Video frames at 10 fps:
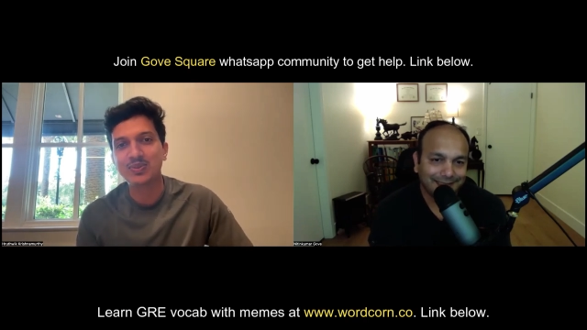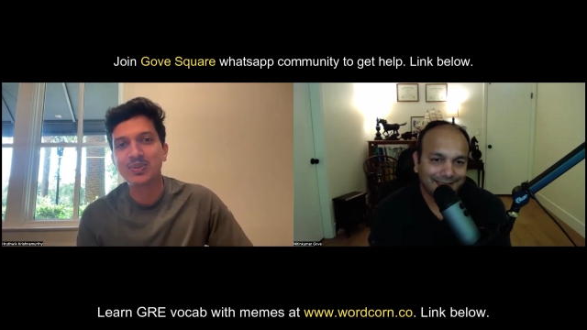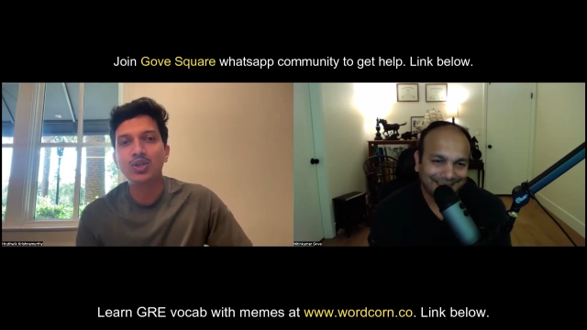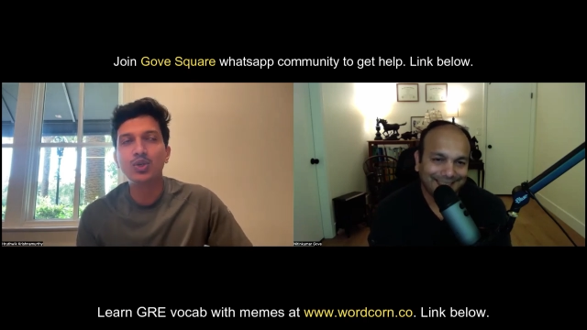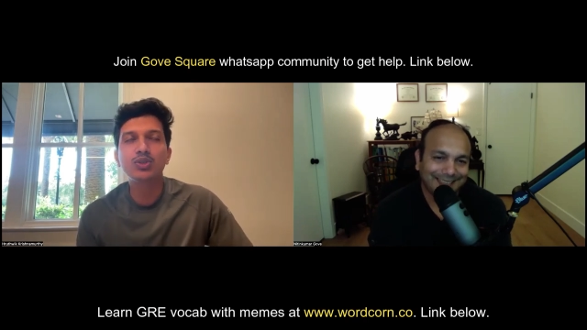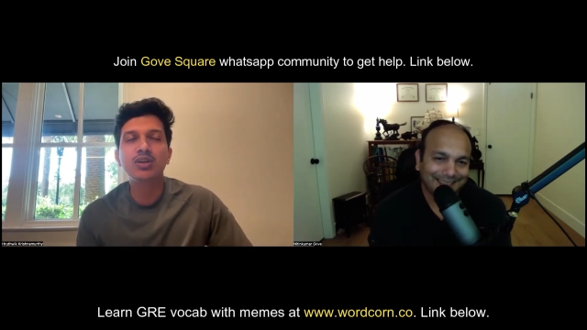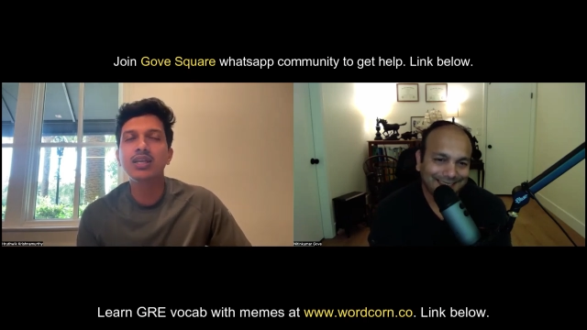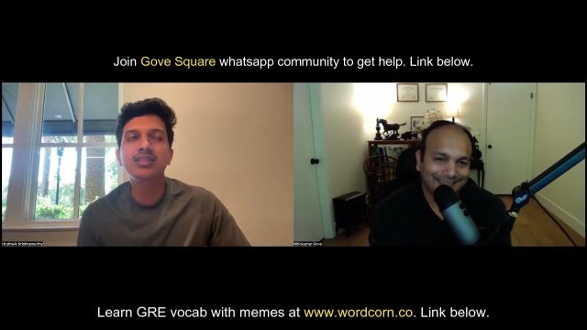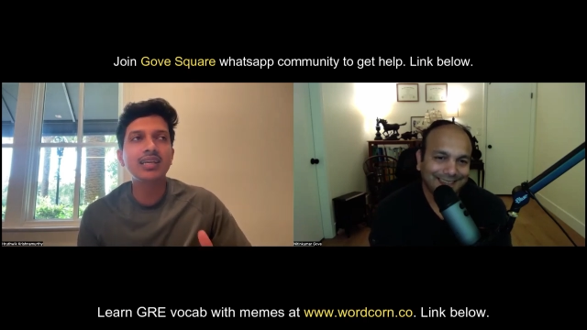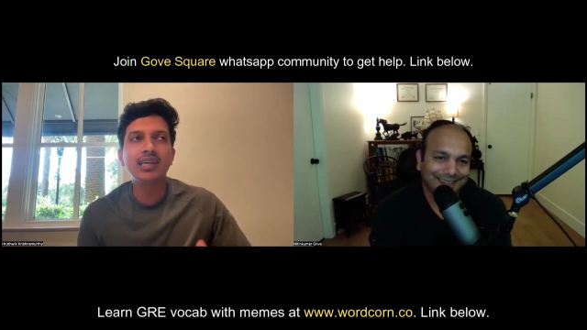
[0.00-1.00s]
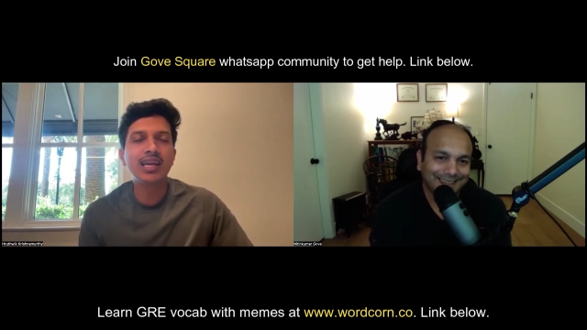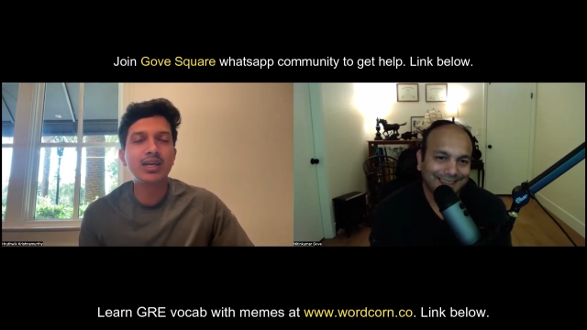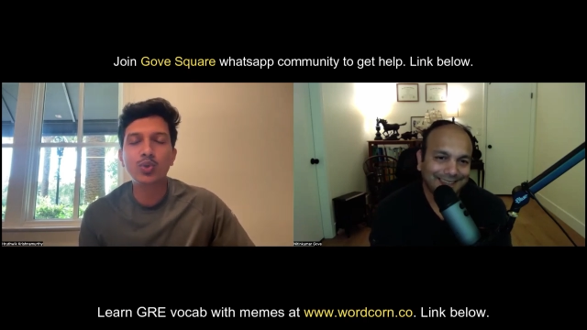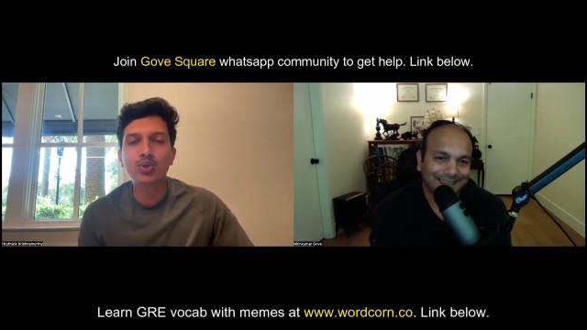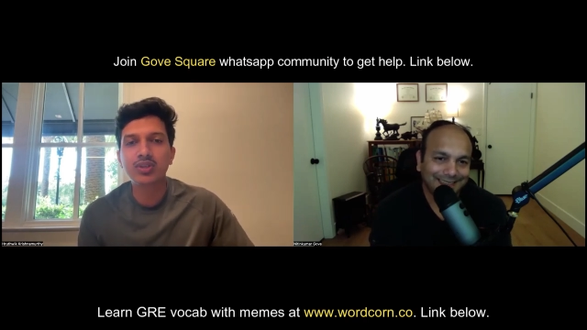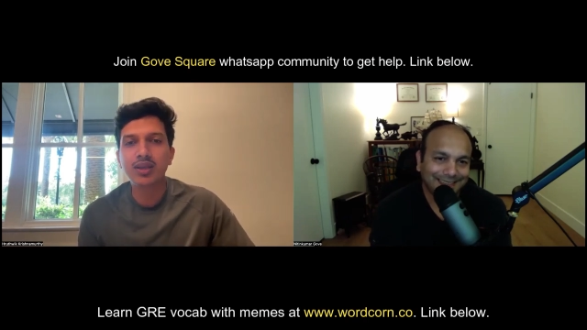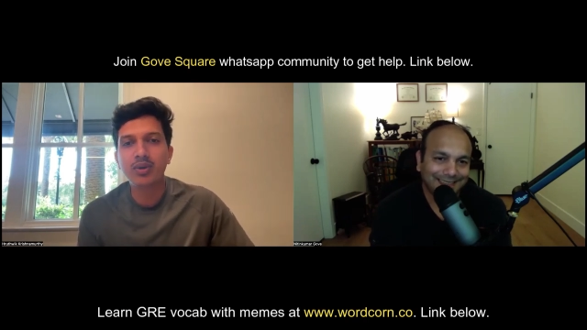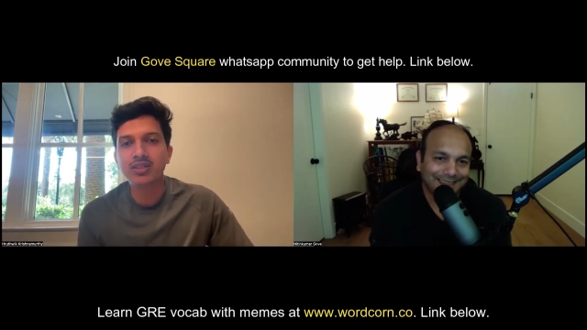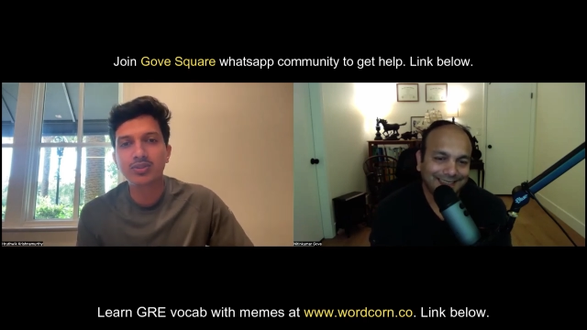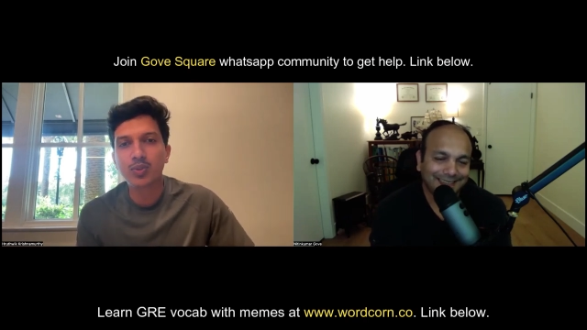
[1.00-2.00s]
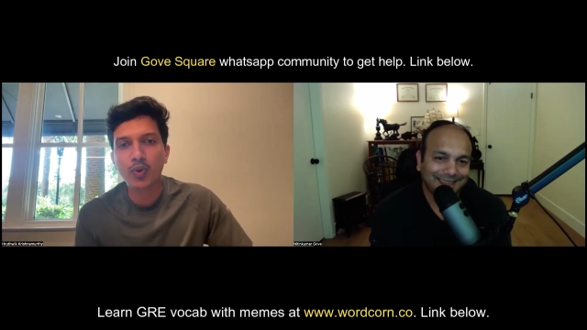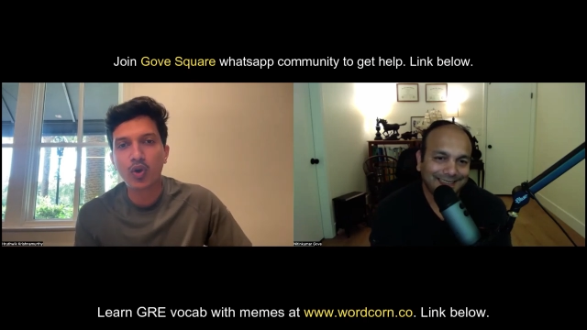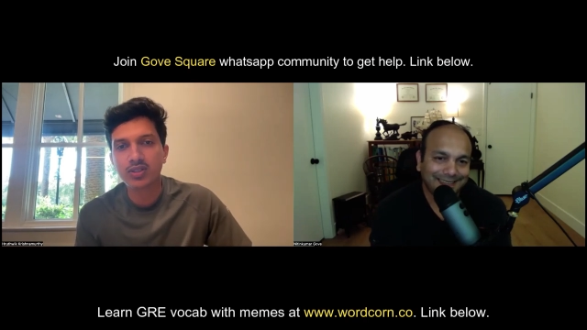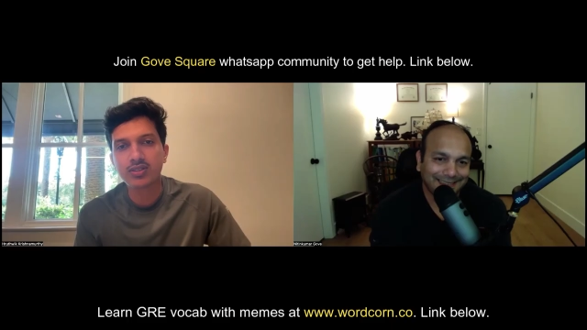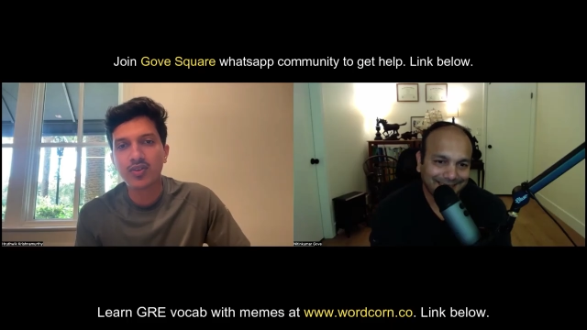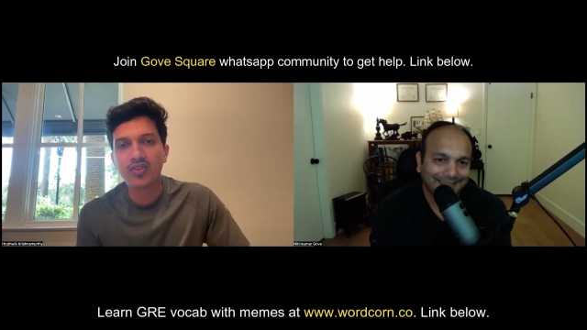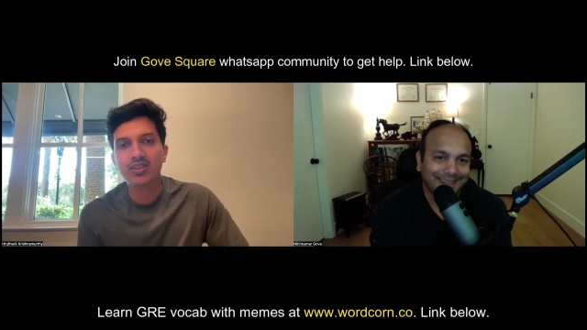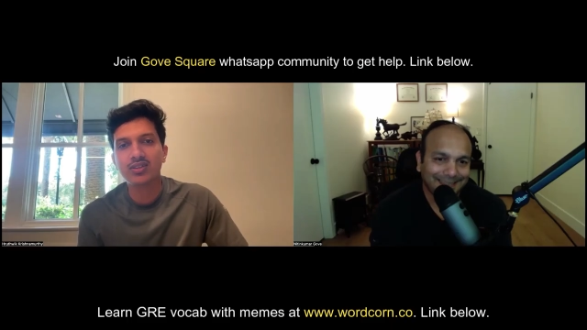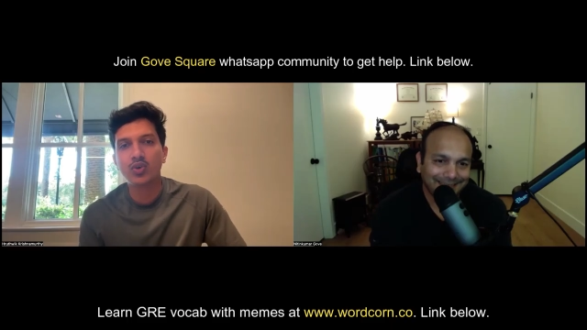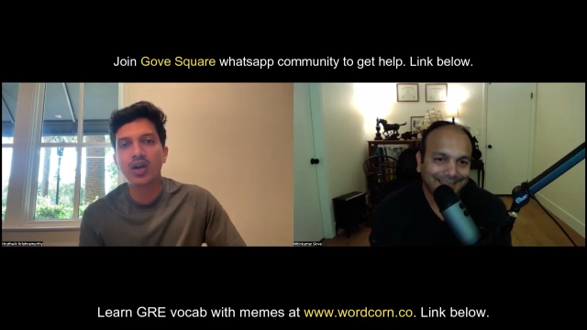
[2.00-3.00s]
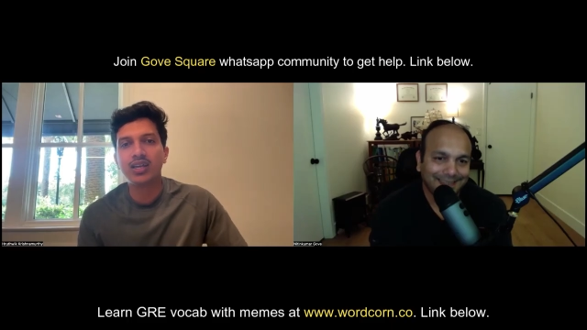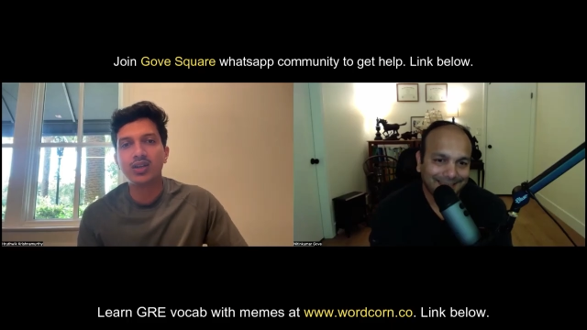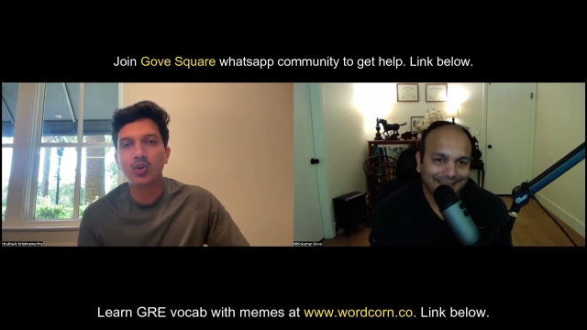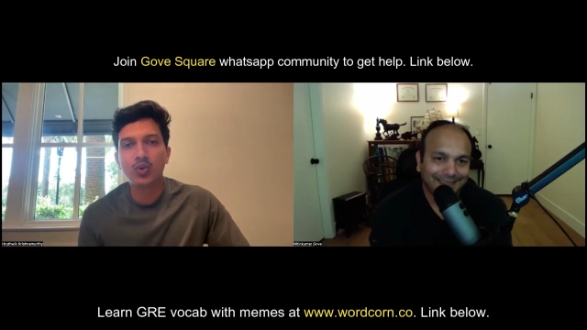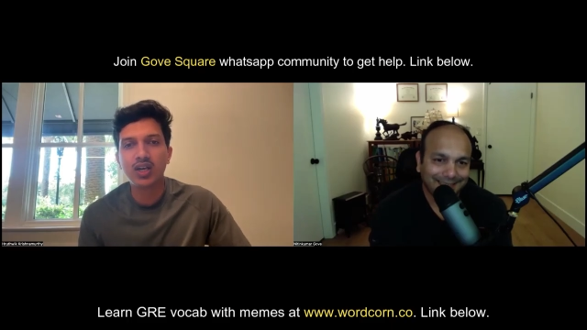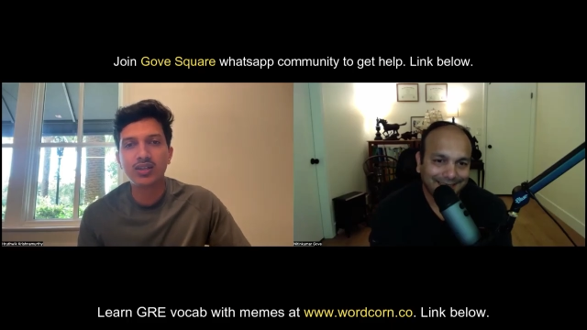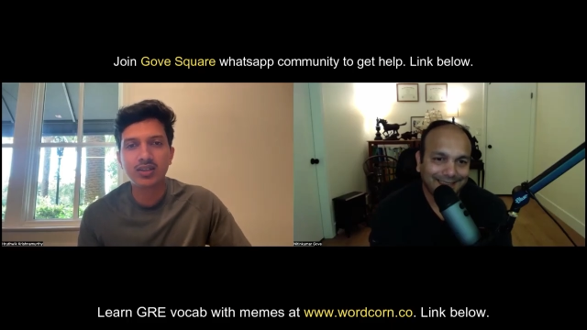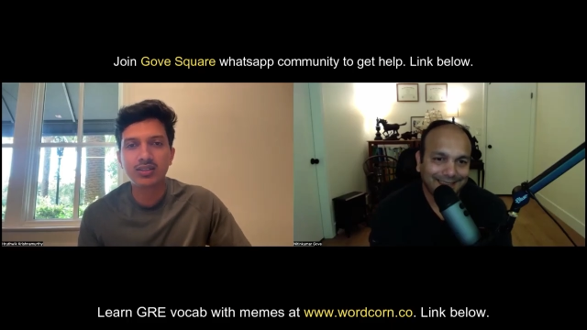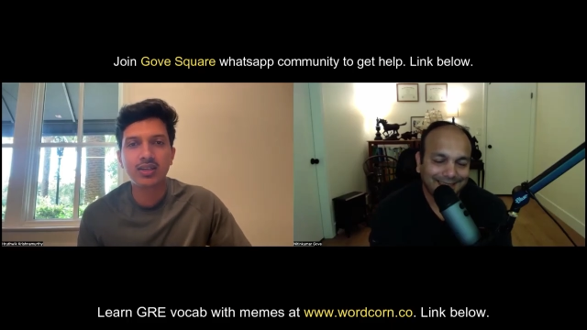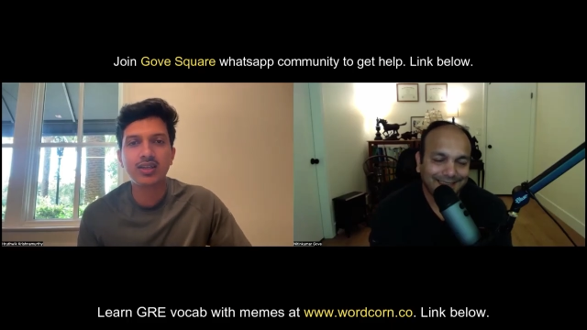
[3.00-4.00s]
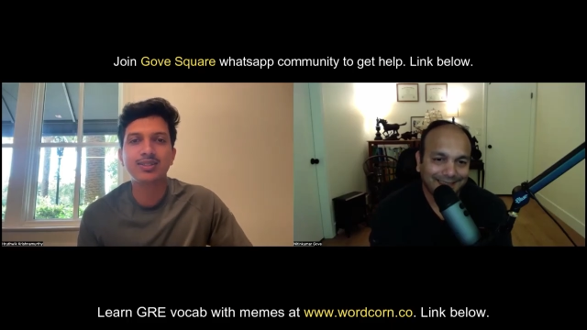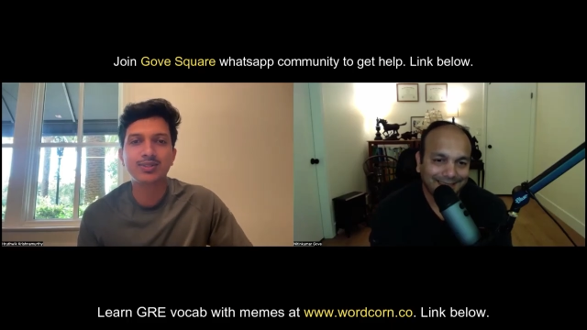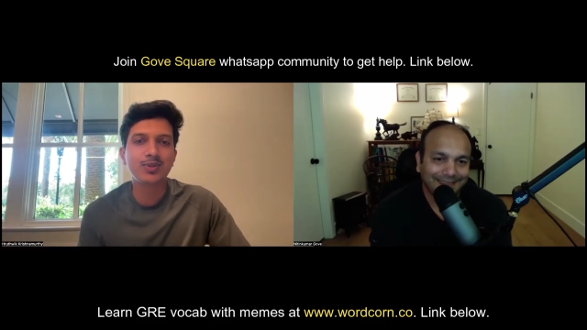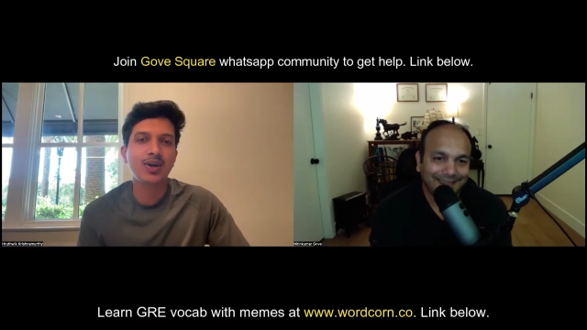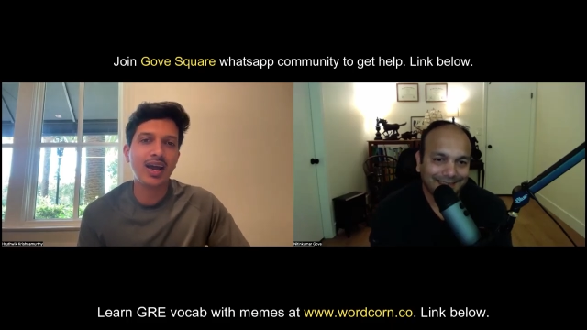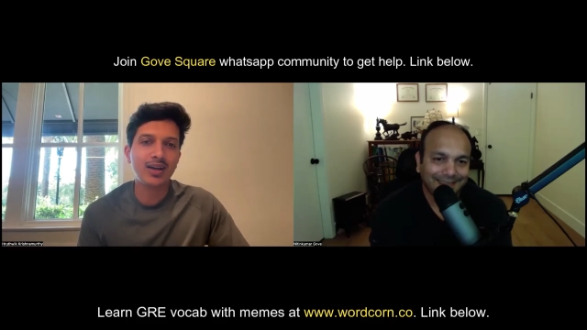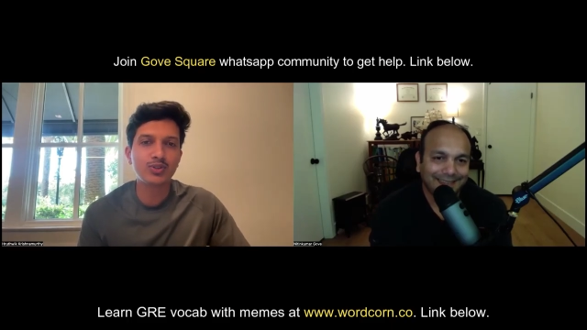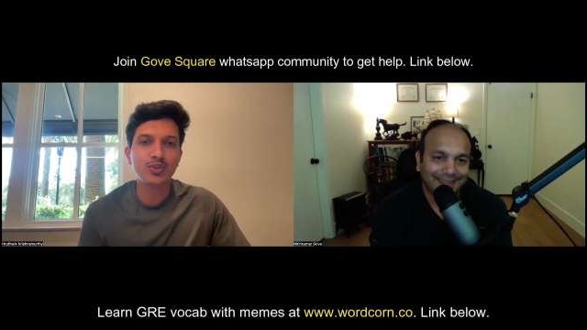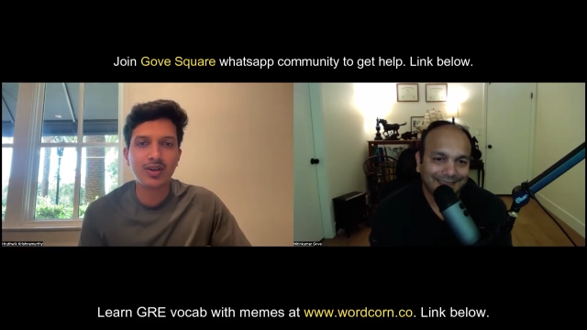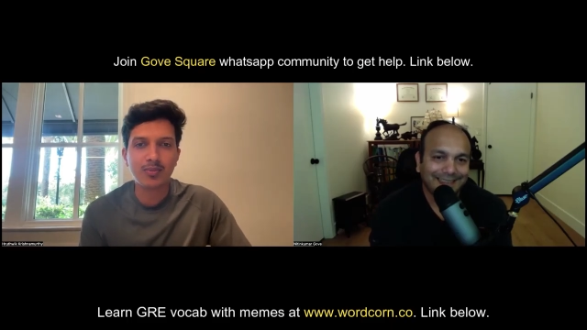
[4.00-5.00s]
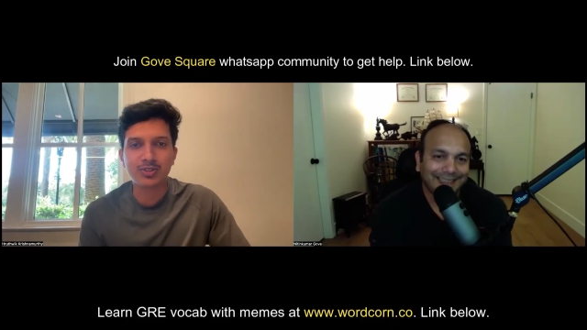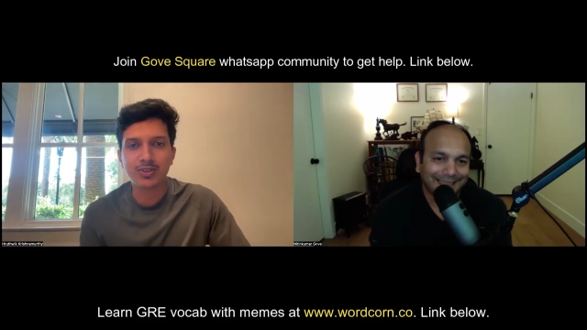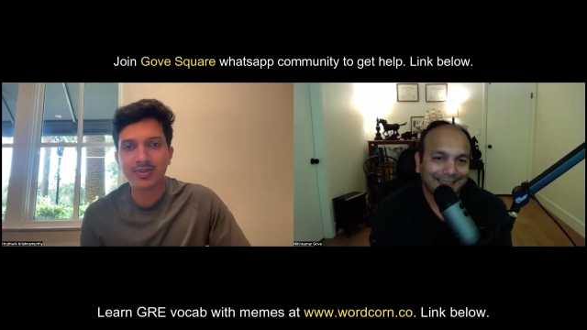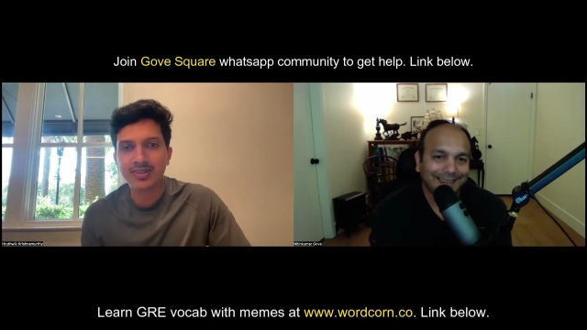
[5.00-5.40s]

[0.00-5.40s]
Speaker 1: So hmm. usually they take two to three months to process everything. So I couldn't risk it. So I had to join Amazon.